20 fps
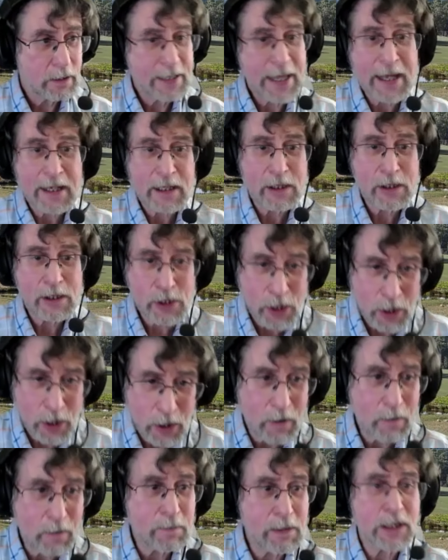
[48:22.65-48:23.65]
that
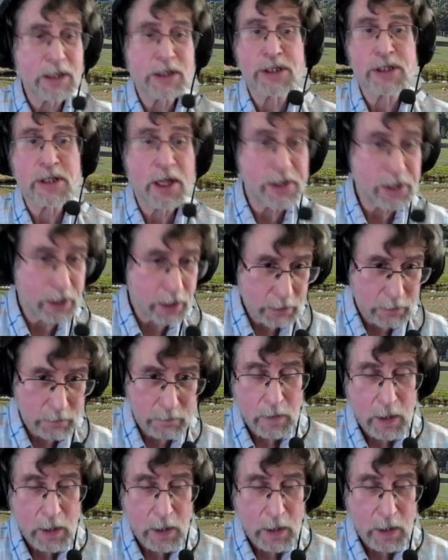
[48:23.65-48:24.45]
term means nothing.